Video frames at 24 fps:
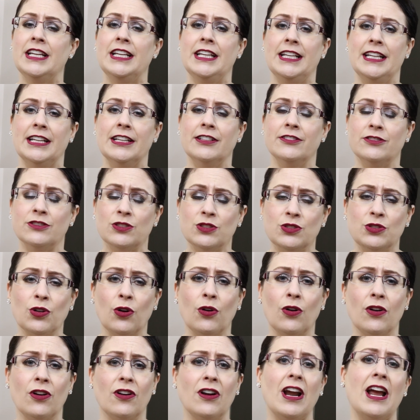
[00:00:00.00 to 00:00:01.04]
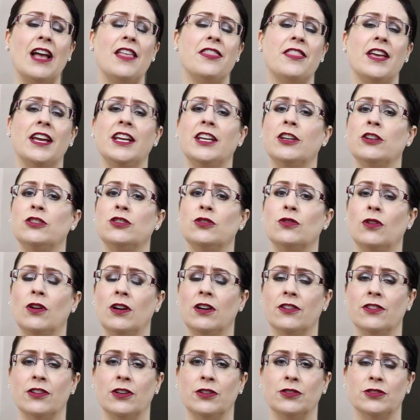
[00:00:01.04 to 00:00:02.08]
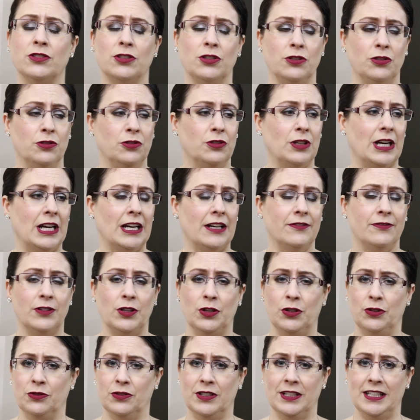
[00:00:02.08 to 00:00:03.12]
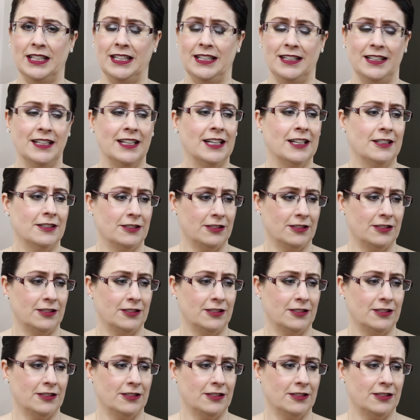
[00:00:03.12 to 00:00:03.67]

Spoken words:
in store. And thank you to all those who have already